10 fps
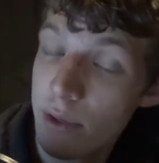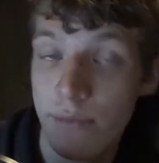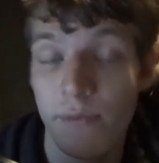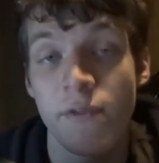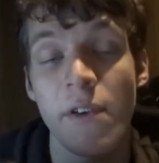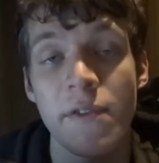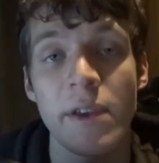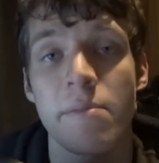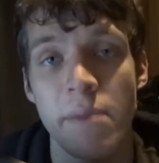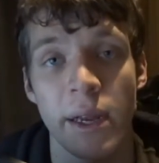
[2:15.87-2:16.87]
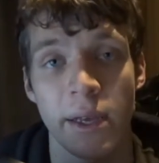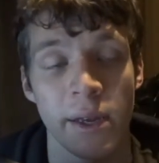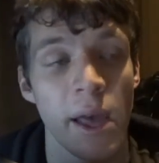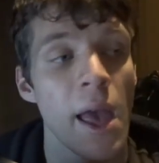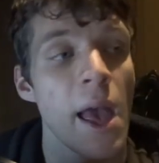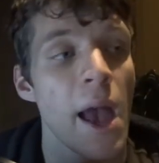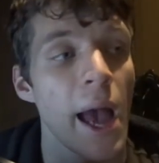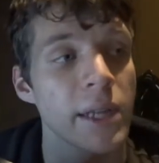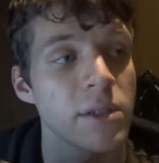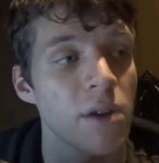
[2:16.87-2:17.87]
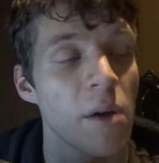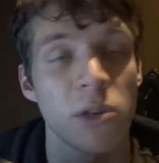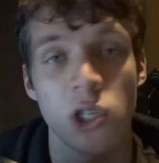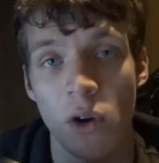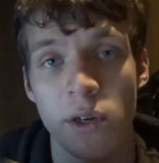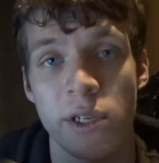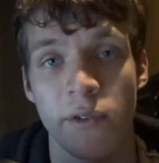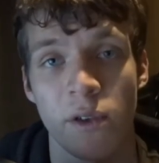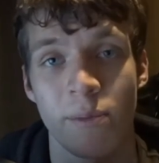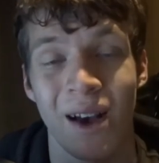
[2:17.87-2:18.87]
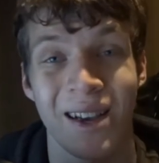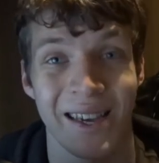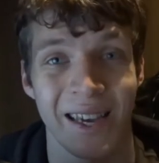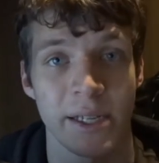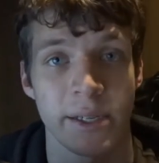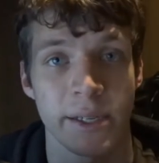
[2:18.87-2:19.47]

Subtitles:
15 million, and a majority of them are kids.